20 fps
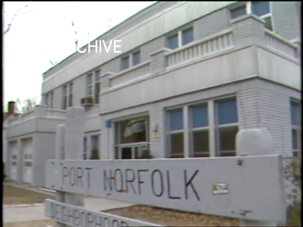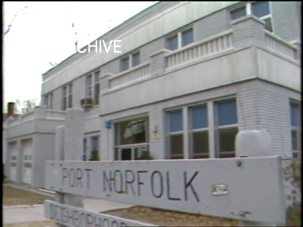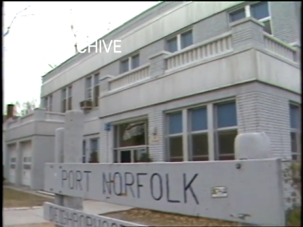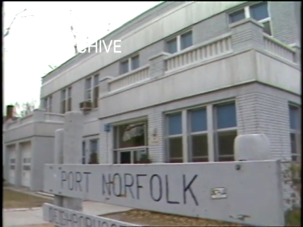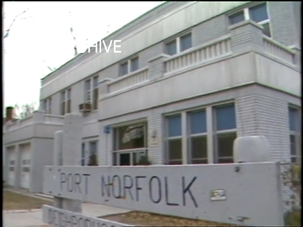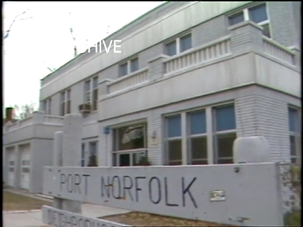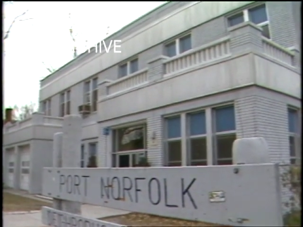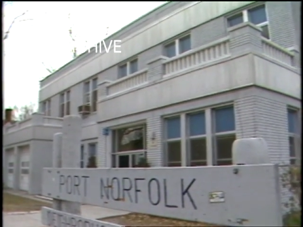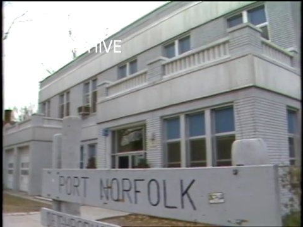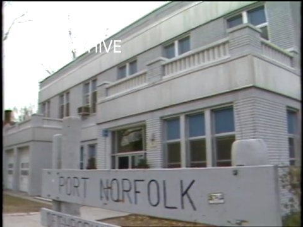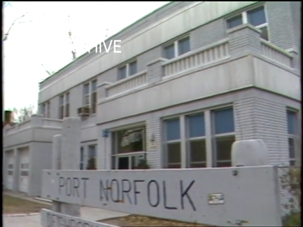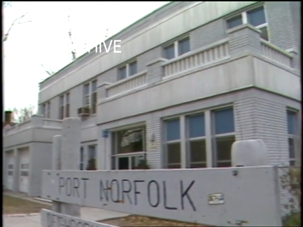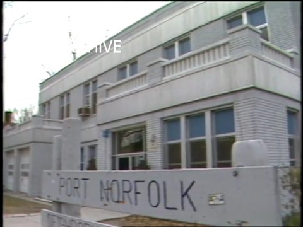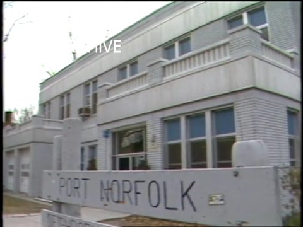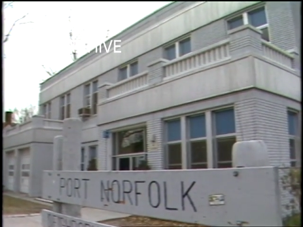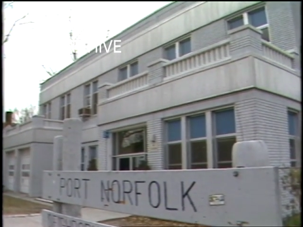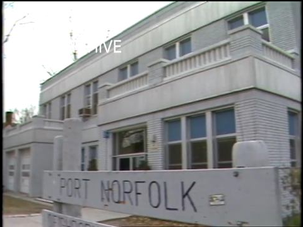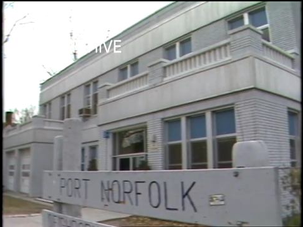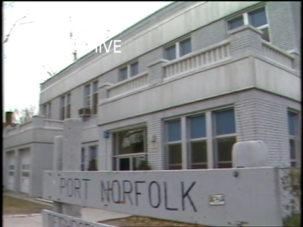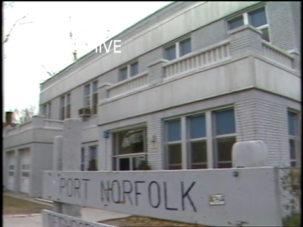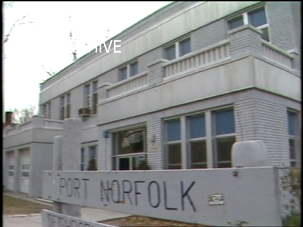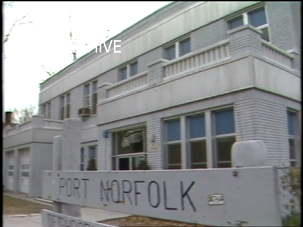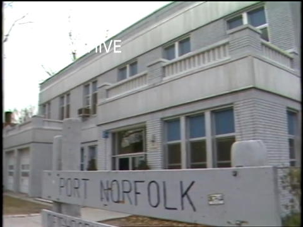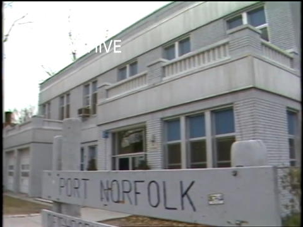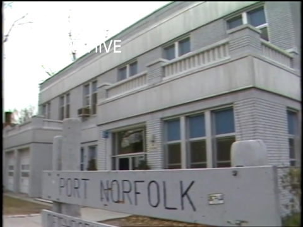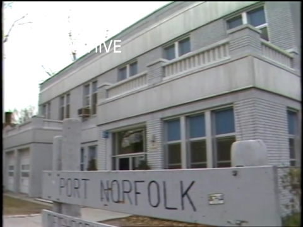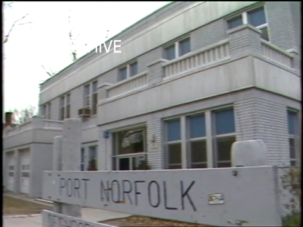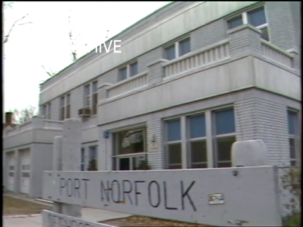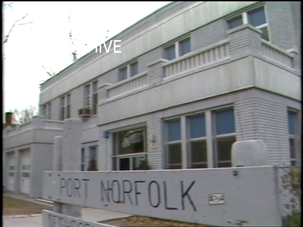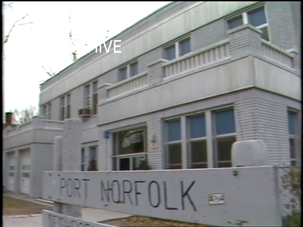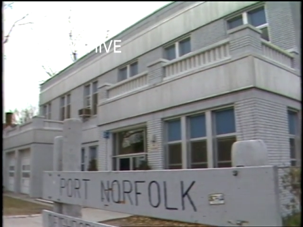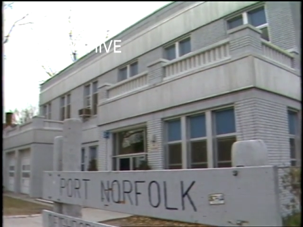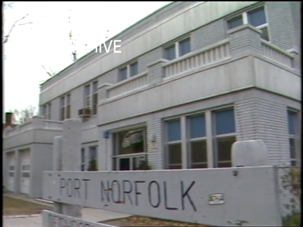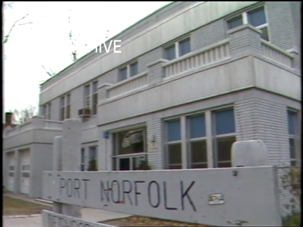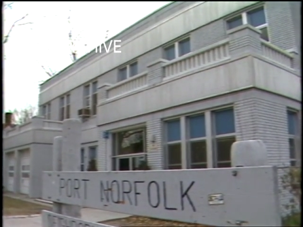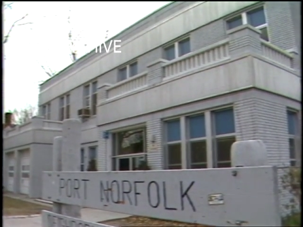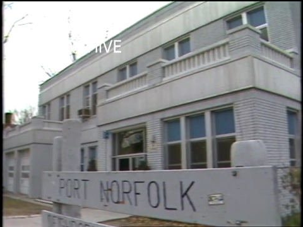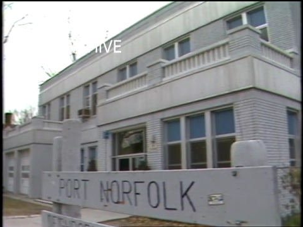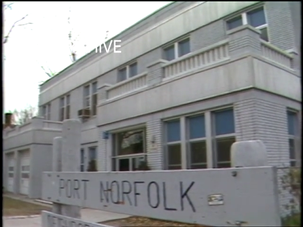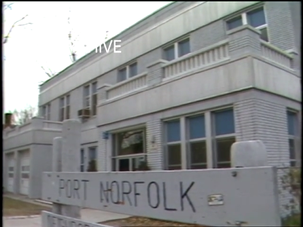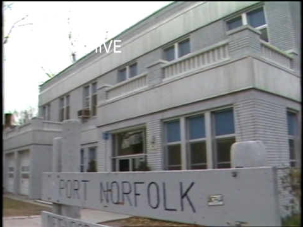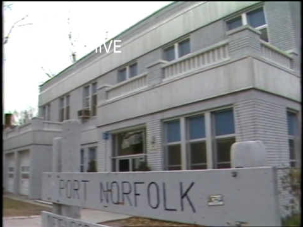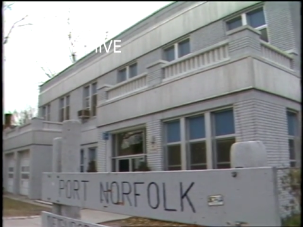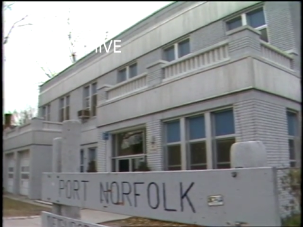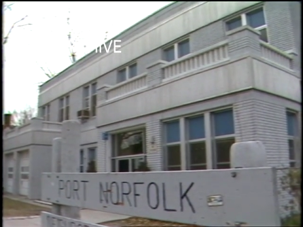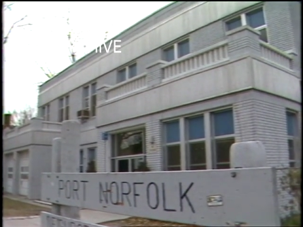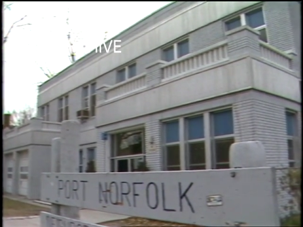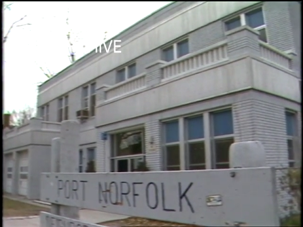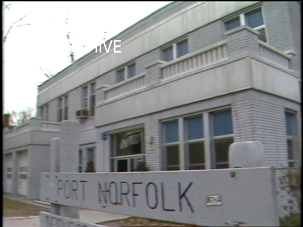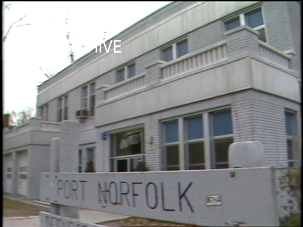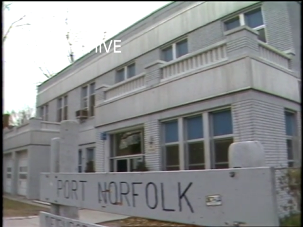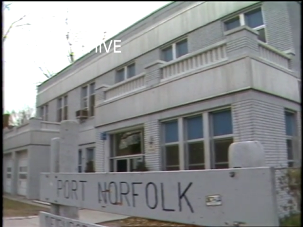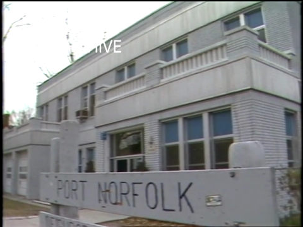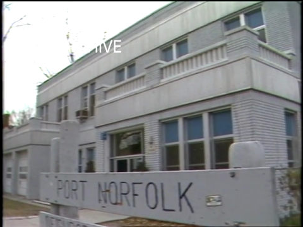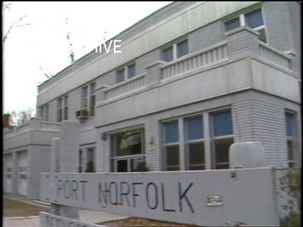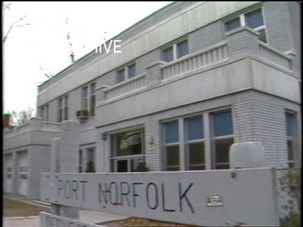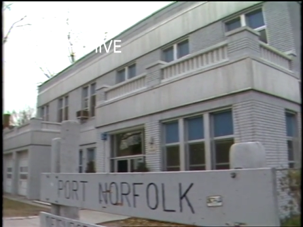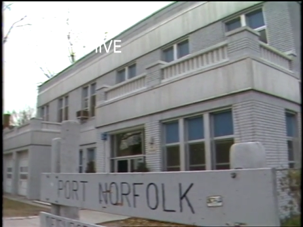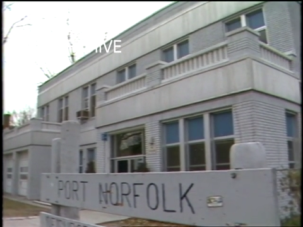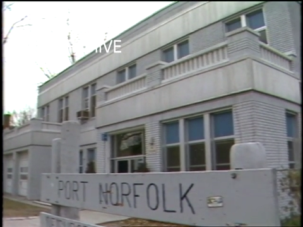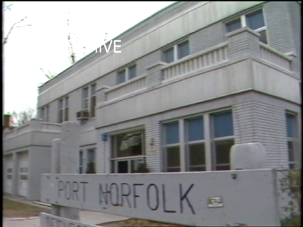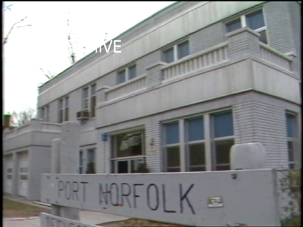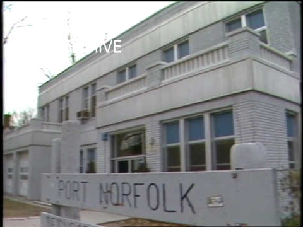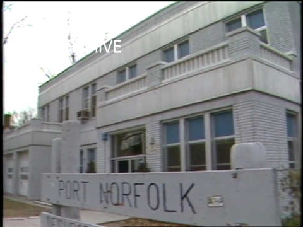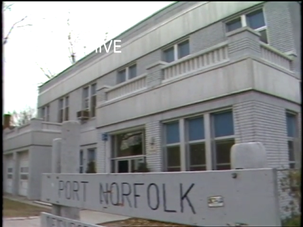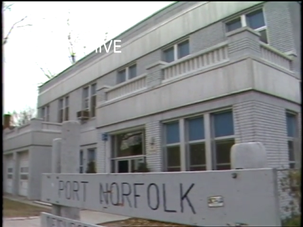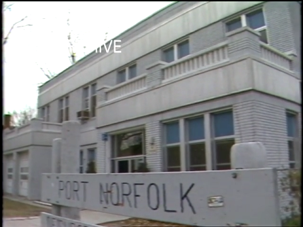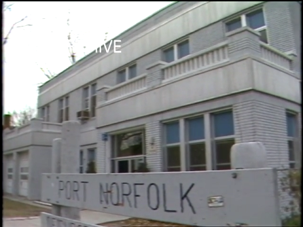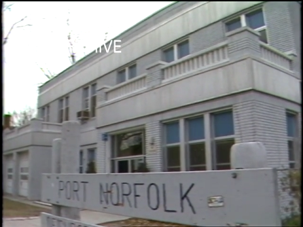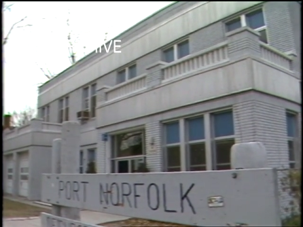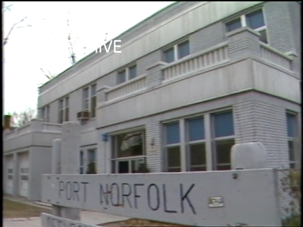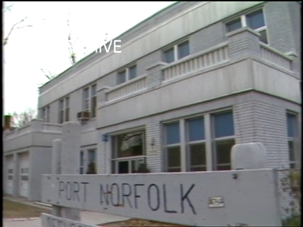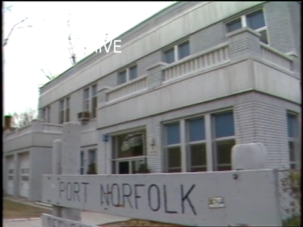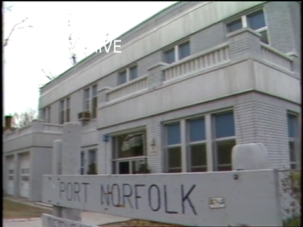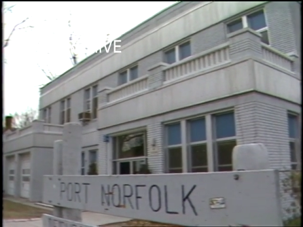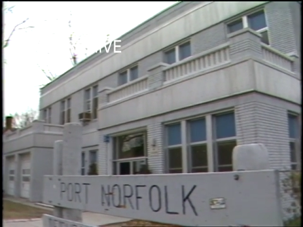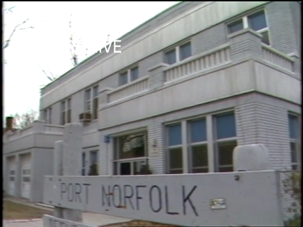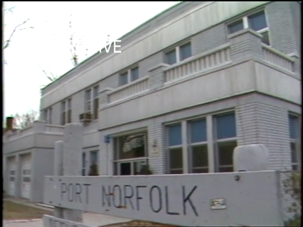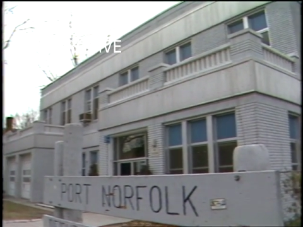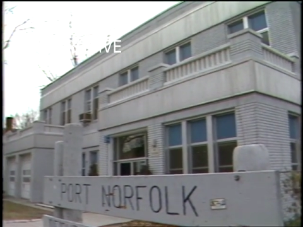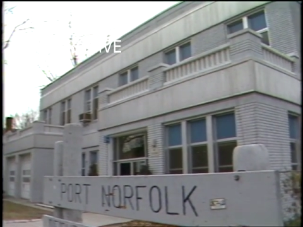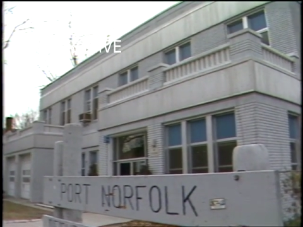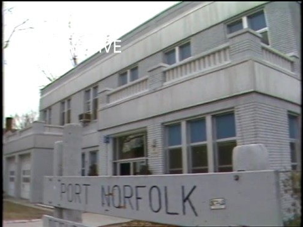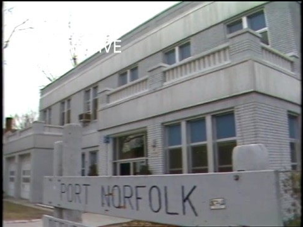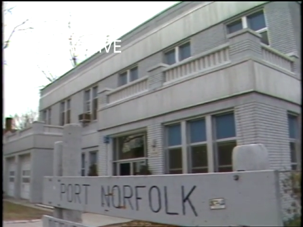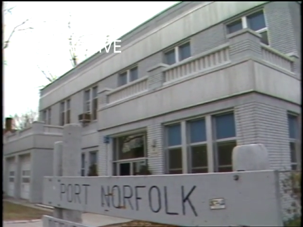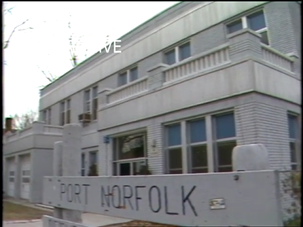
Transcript: Nobody's mouth can be seen.